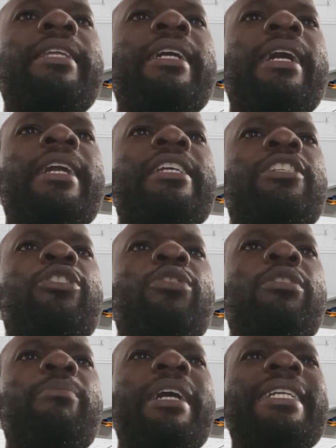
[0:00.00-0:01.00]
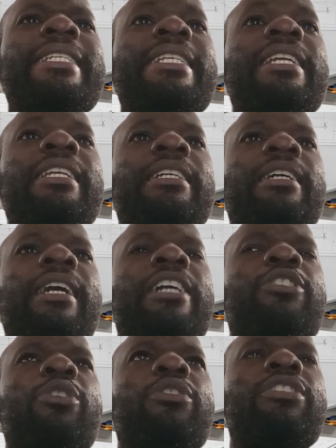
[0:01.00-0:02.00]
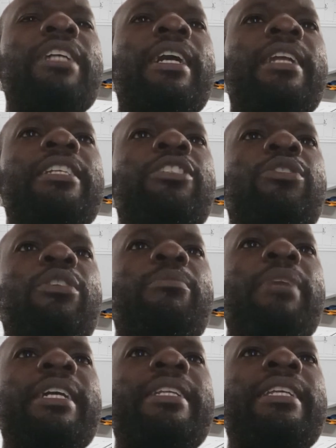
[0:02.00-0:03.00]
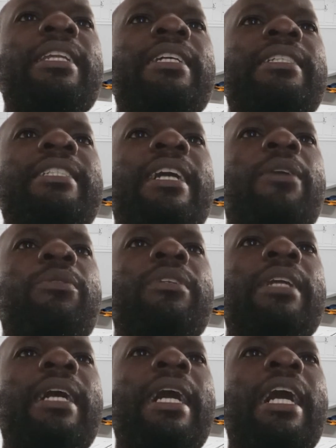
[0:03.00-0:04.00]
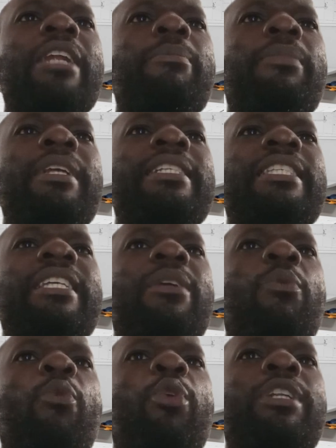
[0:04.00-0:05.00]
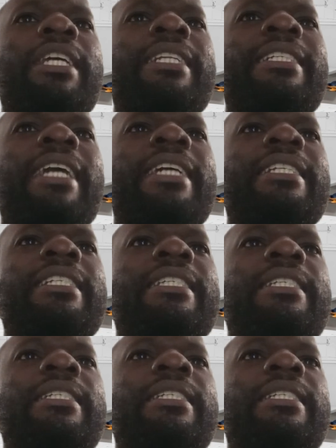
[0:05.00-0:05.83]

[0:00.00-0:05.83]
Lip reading: they are installed by drilling. Caissons are installed by drilling down and placing watertight